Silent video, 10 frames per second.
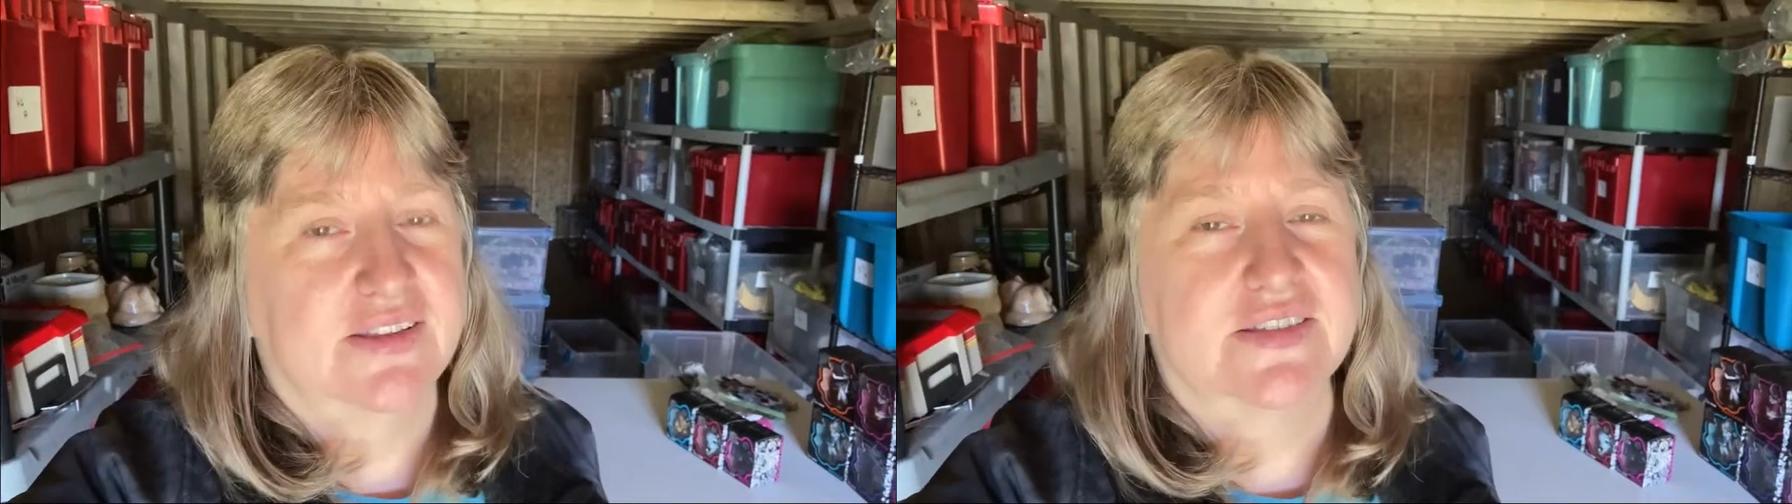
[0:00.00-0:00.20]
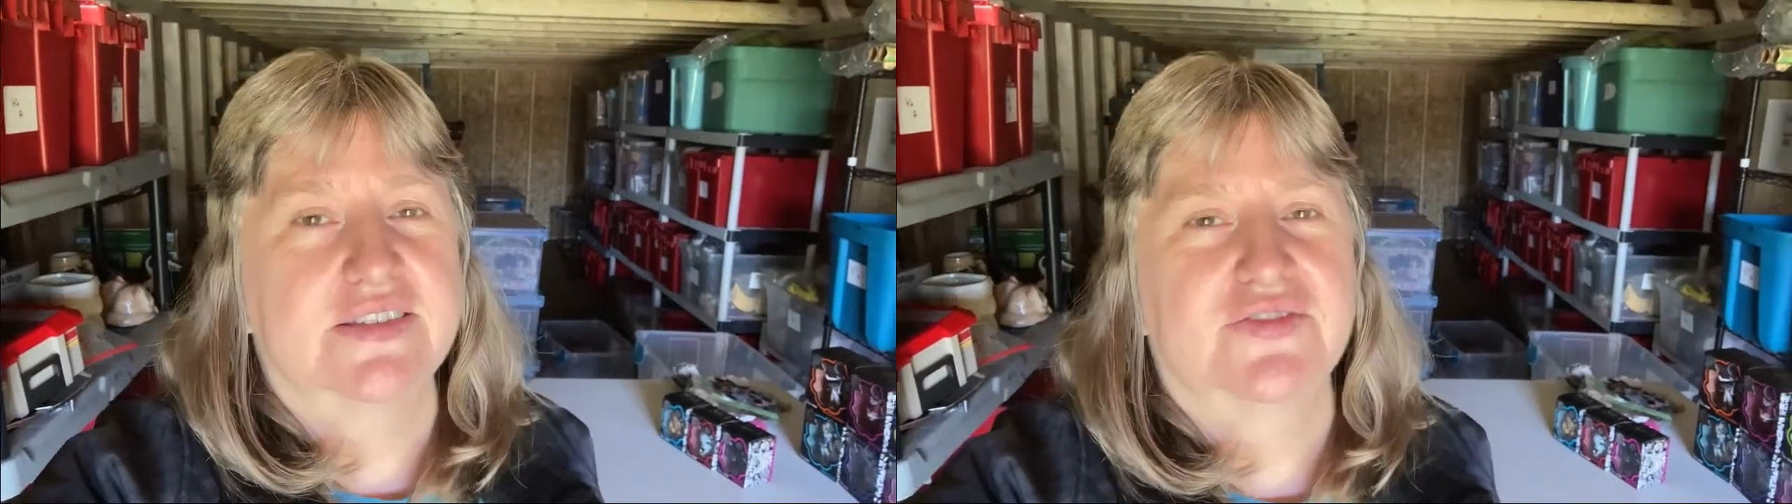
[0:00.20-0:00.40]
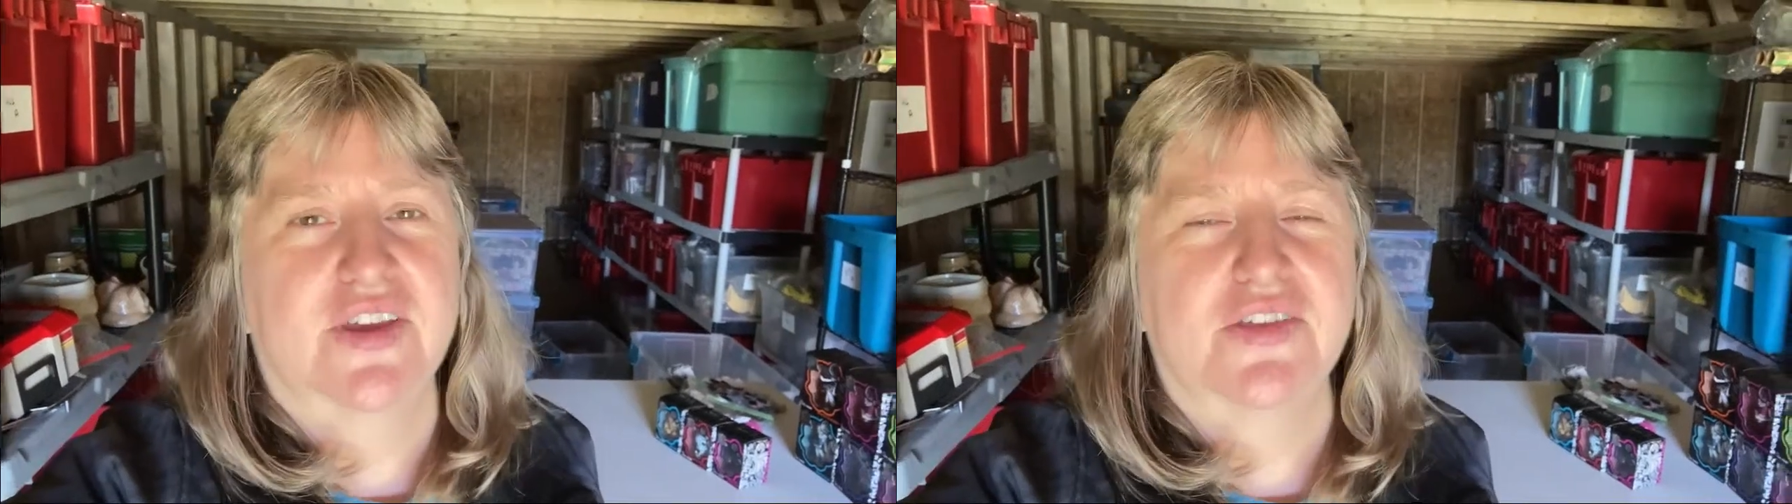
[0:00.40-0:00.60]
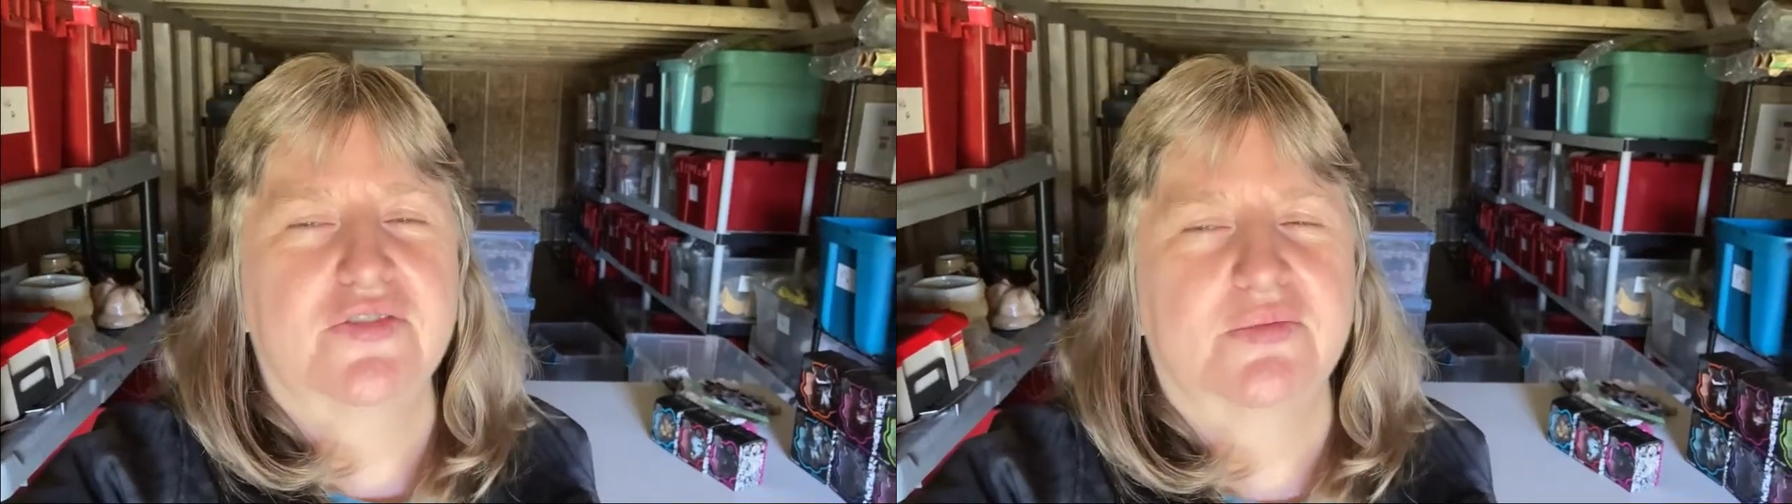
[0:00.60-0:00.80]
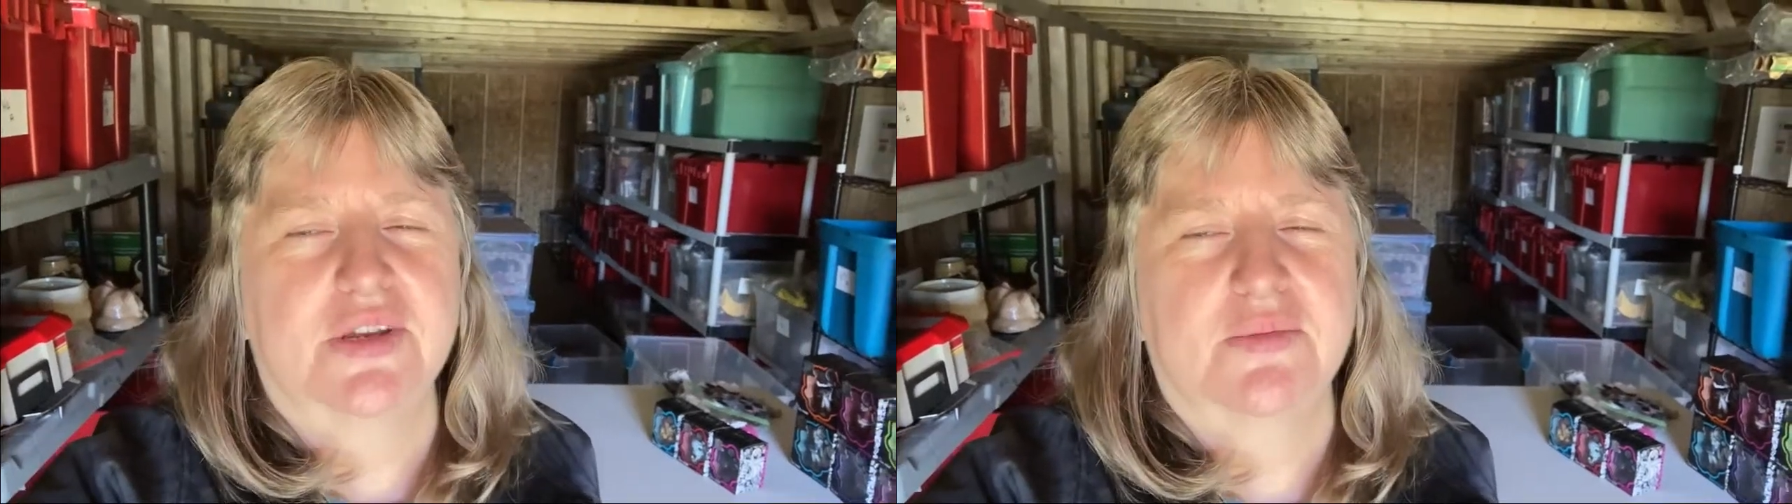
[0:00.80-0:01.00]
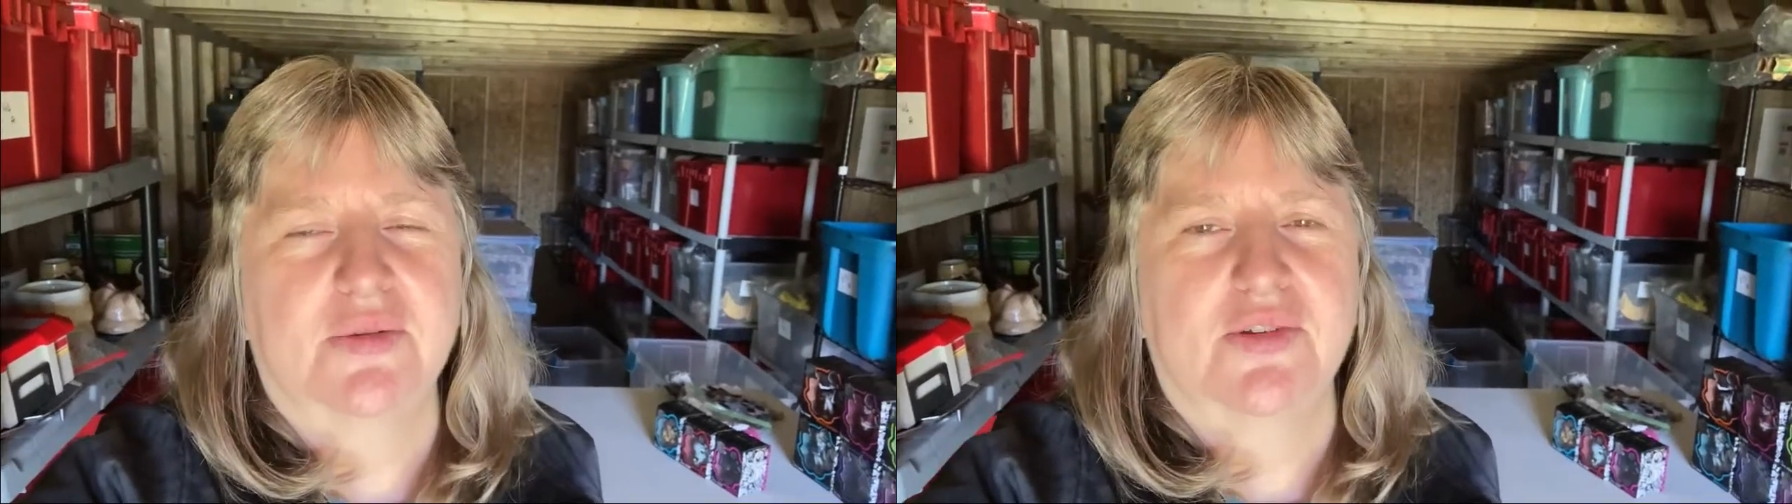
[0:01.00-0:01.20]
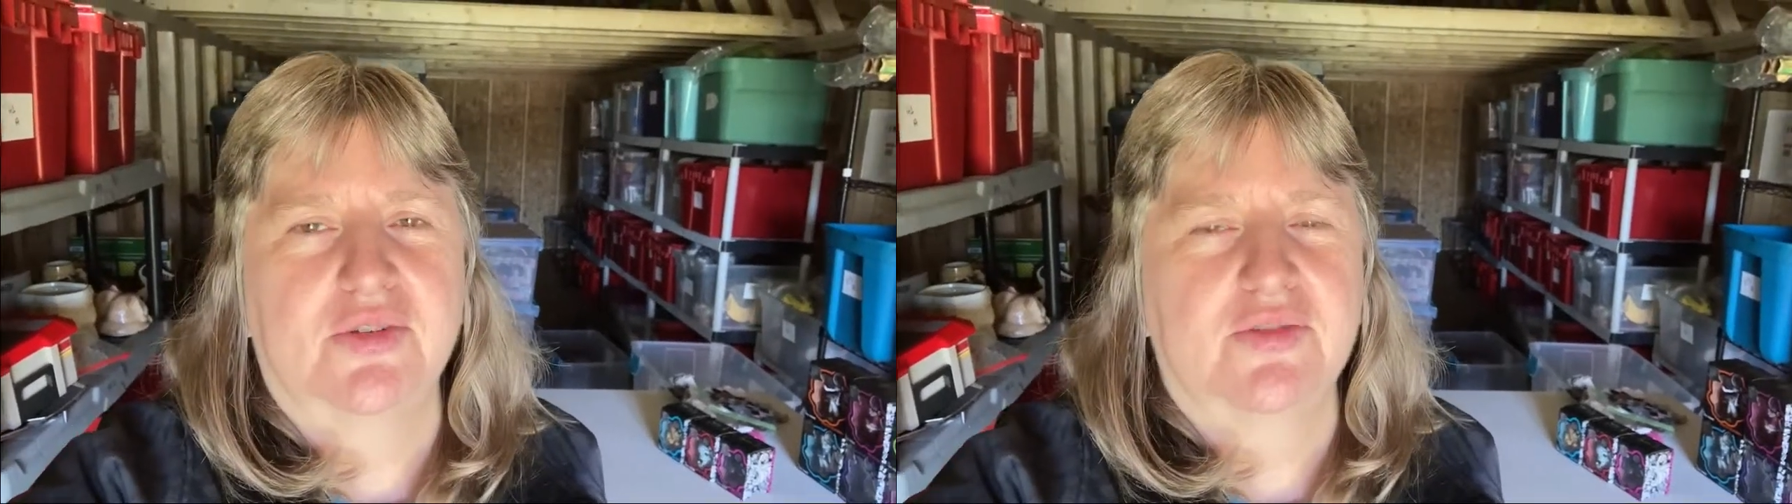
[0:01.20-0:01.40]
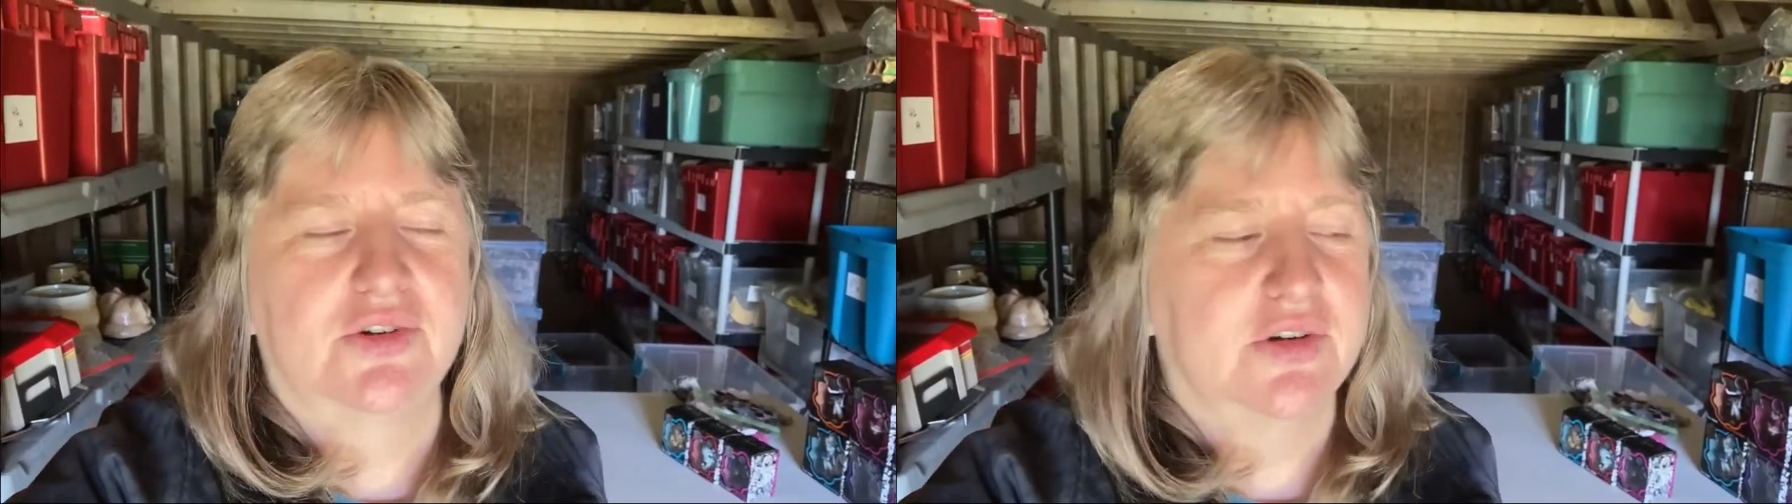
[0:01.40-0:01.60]
This is Faith from Mini Mimi
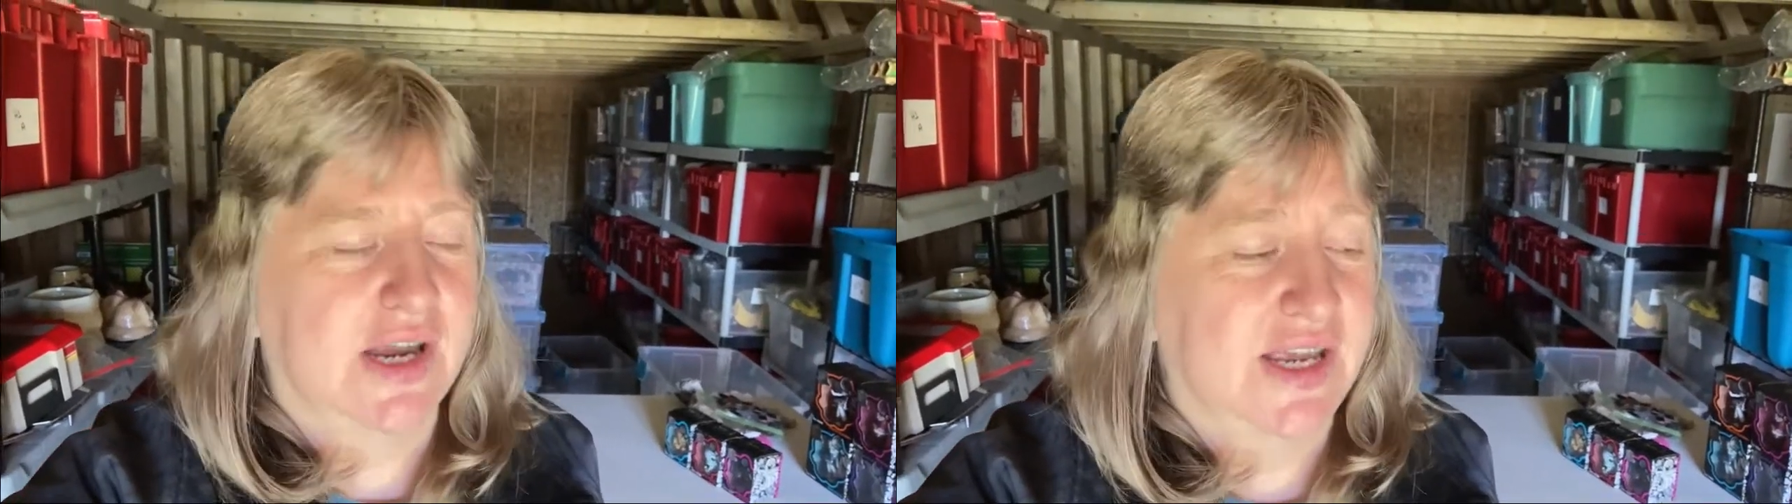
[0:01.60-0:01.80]
Thrifter,